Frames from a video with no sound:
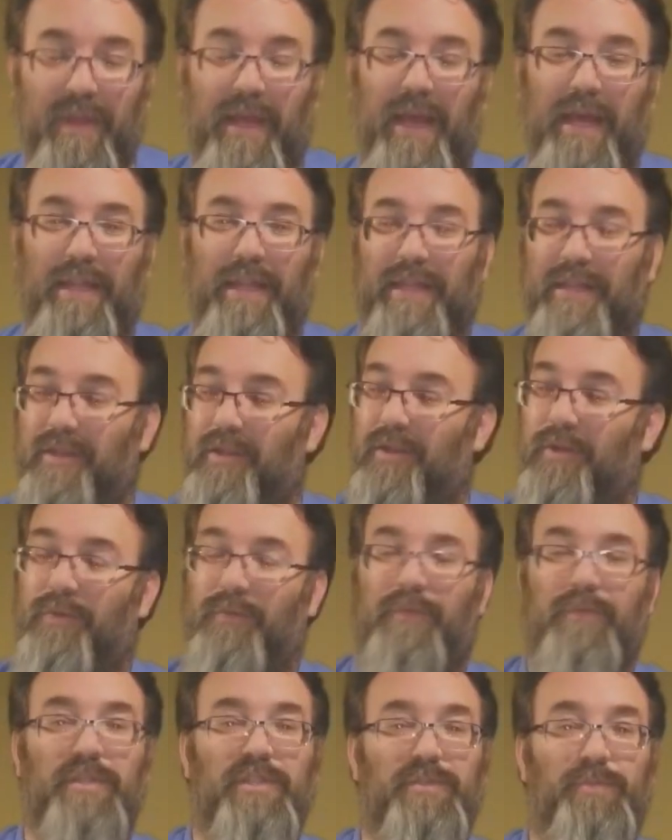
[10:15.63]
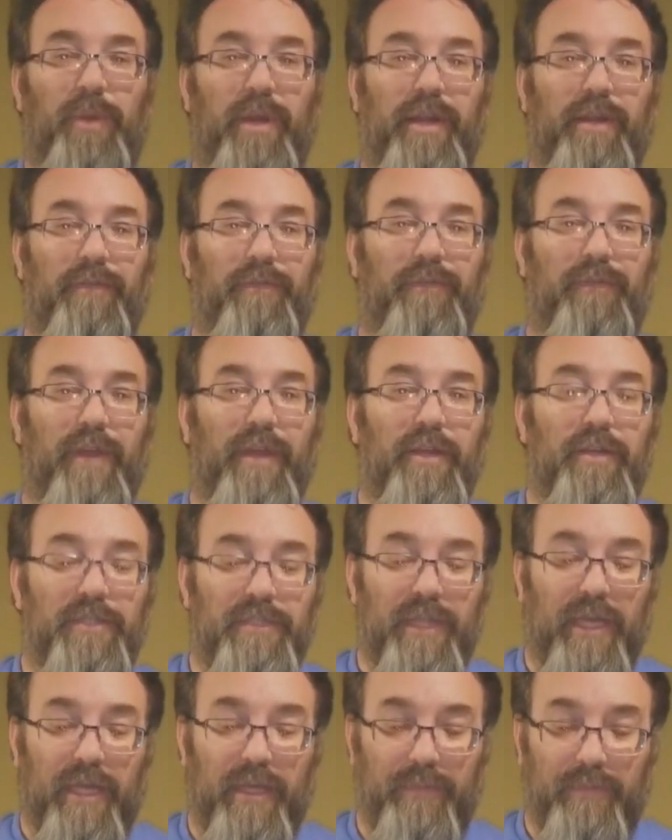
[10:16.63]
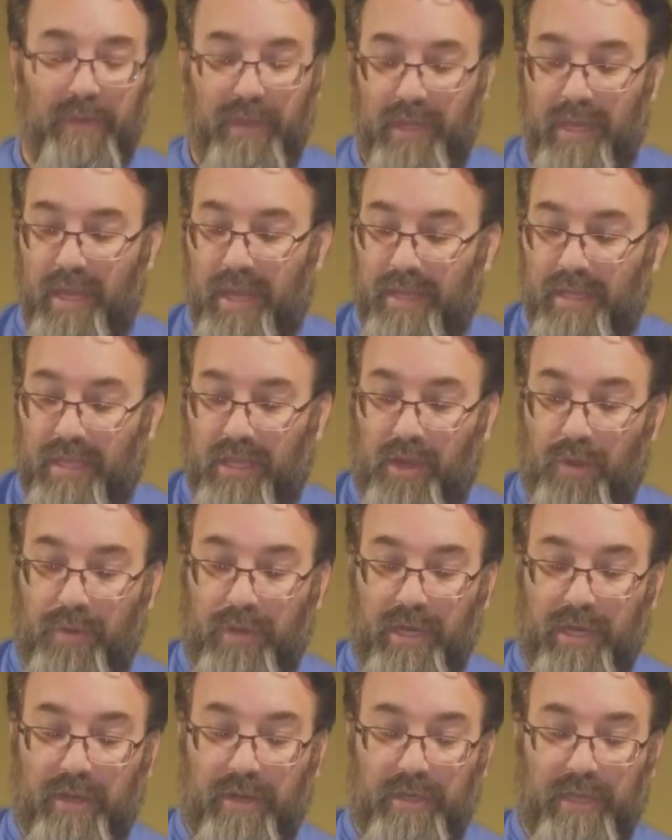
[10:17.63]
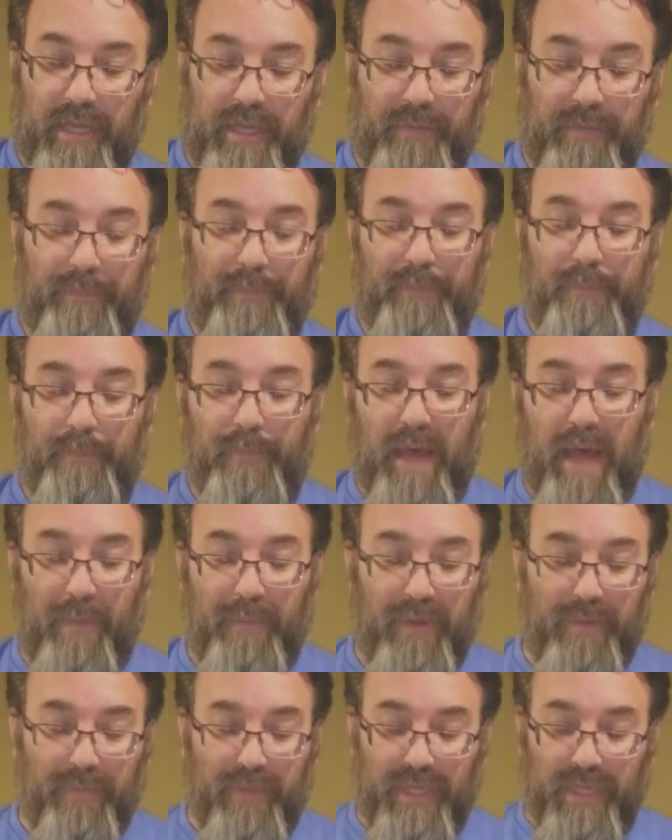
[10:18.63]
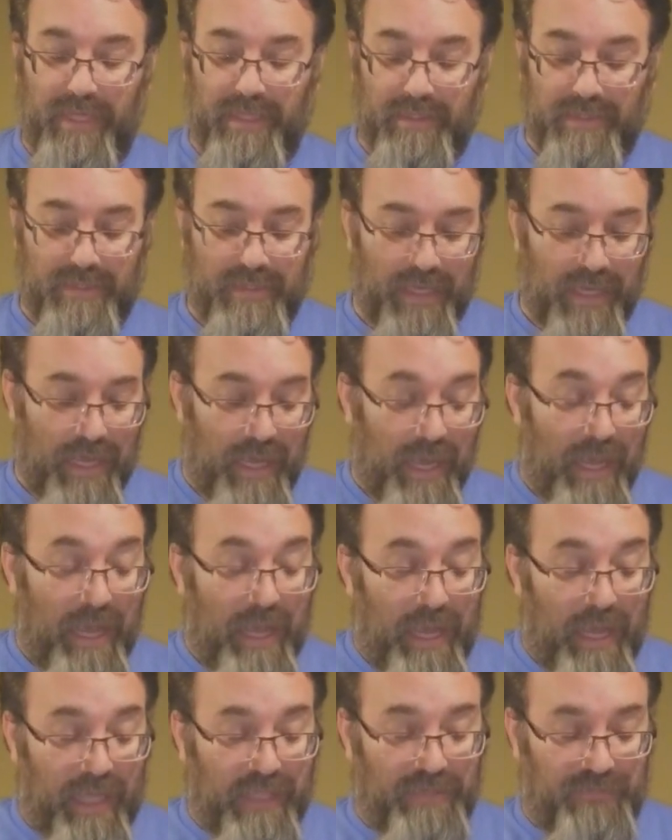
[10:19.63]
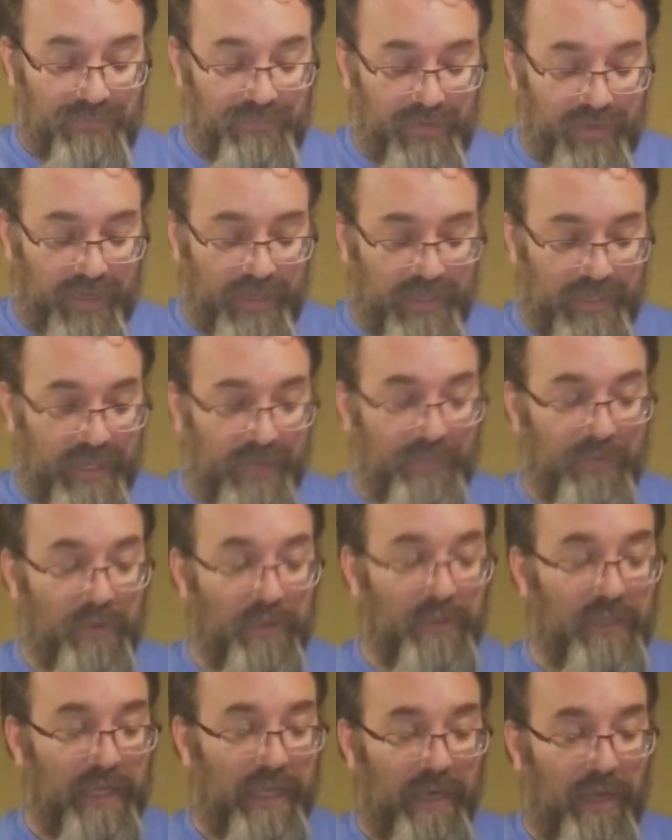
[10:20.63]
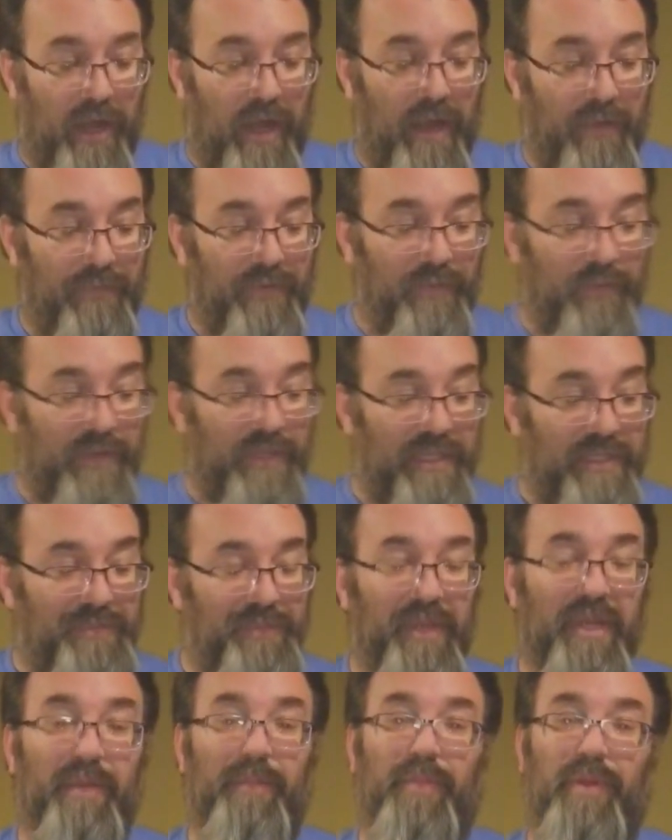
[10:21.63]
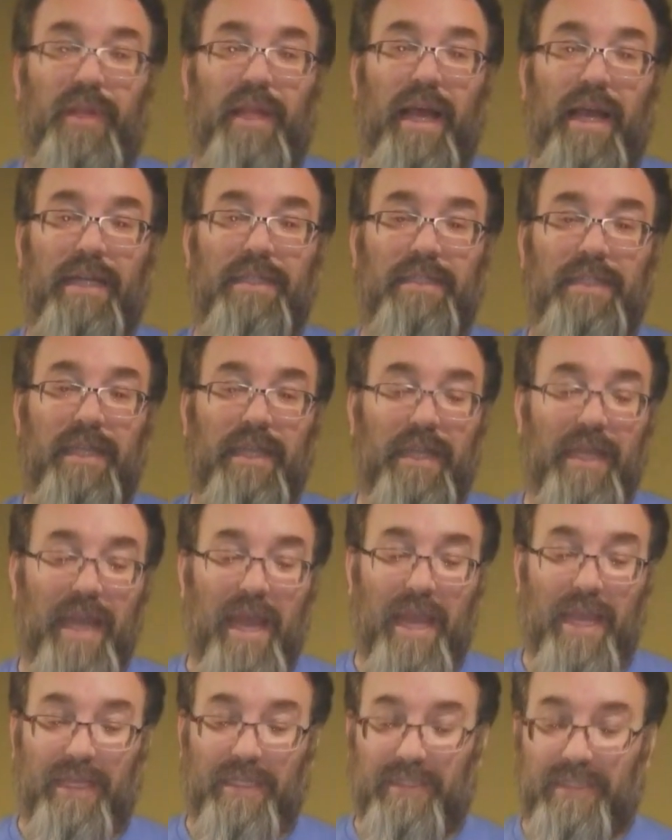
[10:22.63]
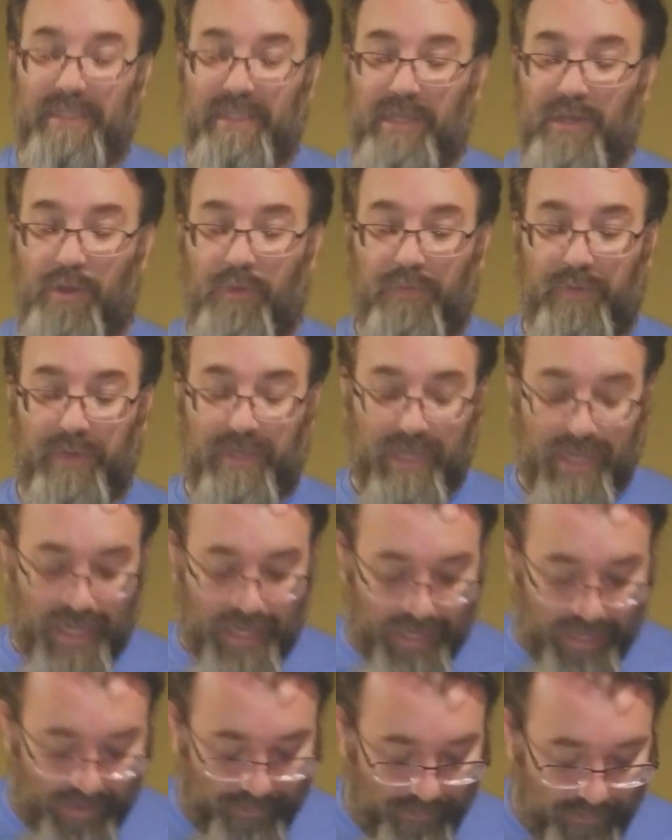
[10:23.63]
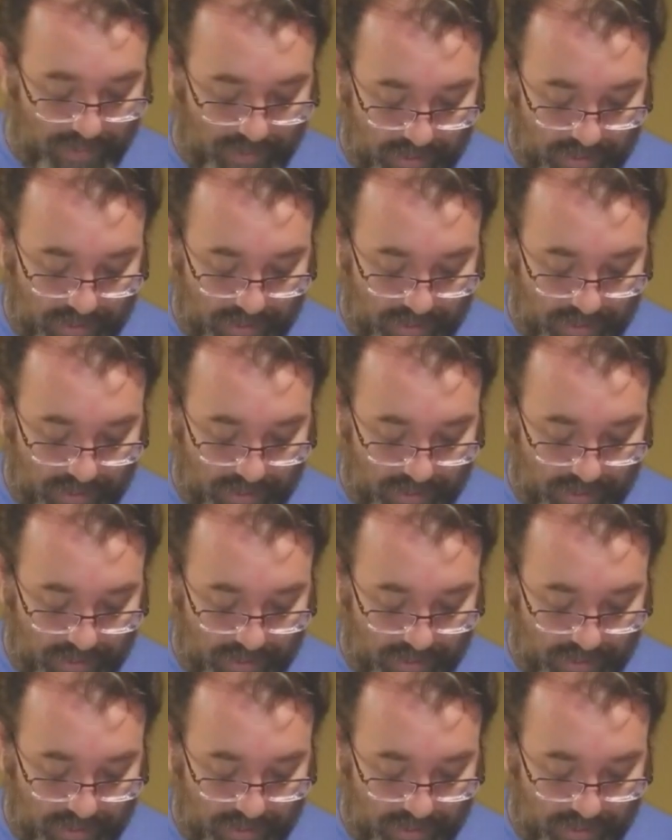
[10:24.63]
like little spreading fingers type. They go in here and they pop in place. It's very difficult to get off, and with this being plastic, I could see over time